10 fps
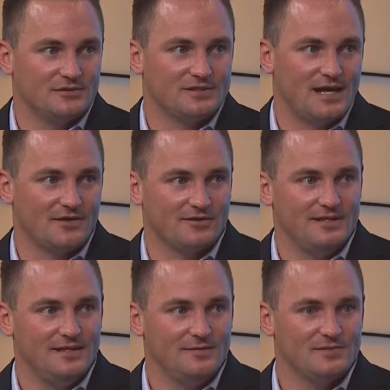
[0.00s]
soccer
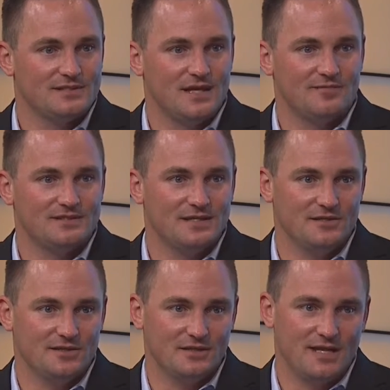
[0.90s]
teams, now all of a sudden
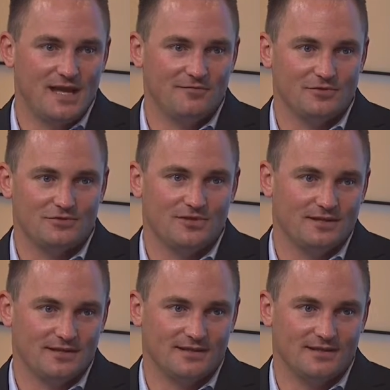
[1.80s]
you can have your
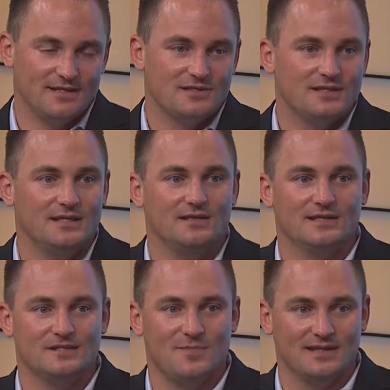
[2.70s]
strength and conditioning, you
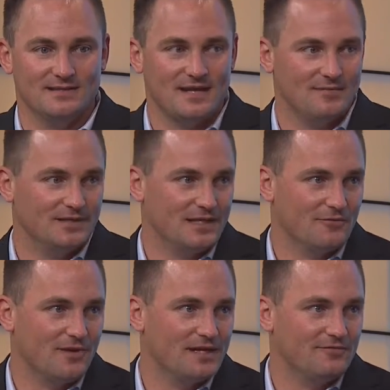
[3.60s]
can spend the time to get
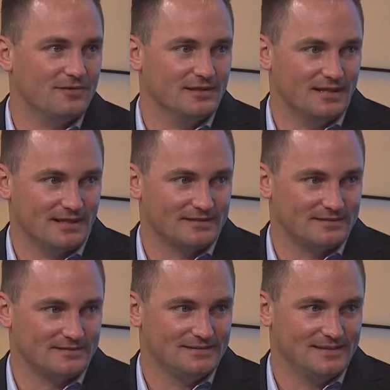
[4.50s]
ready for the
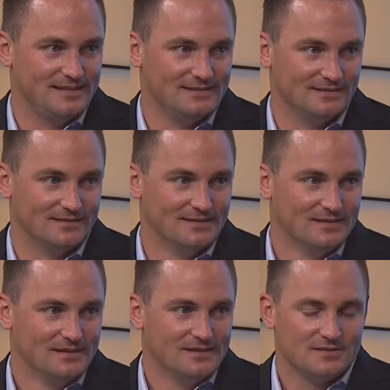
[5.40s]
next season.
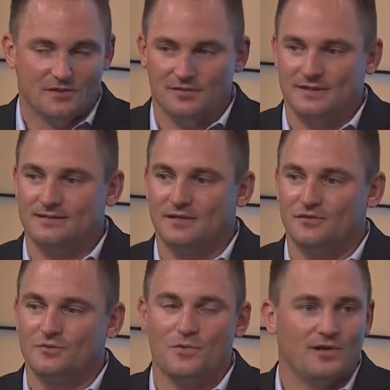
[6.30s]
So these
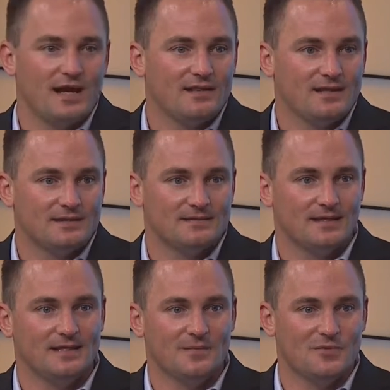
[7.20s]
single sport athletes
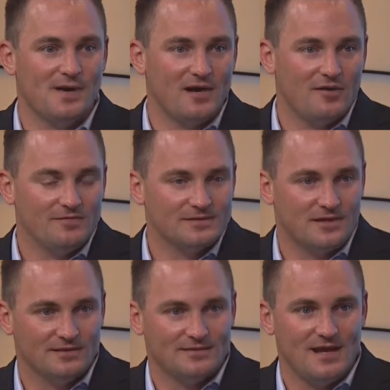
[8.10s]
end up in my office
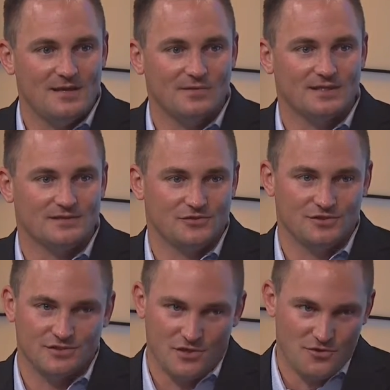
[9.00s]
all the time because they're
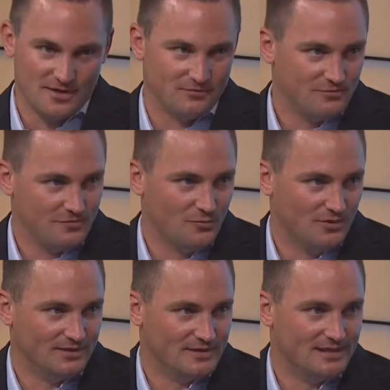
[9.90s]
just going from
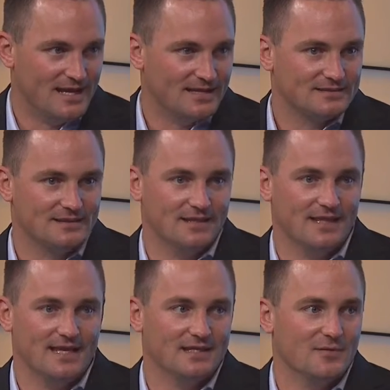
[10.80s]
one to the next, and then
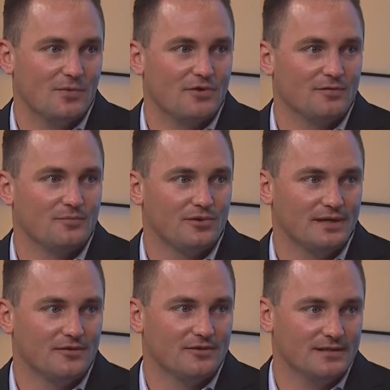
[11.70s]
they end up hurt
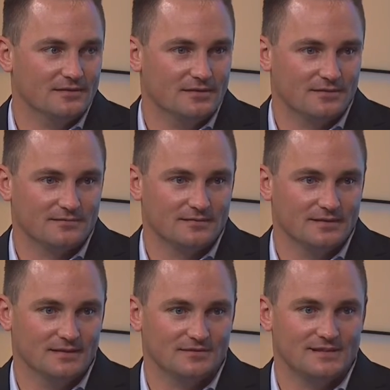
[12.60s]
pretty early in
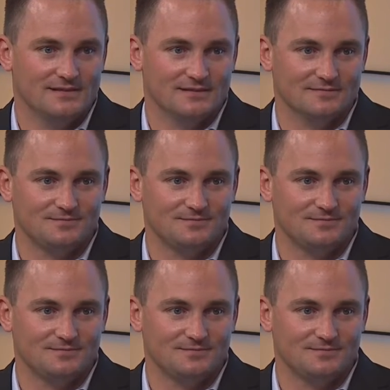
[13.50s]
their season.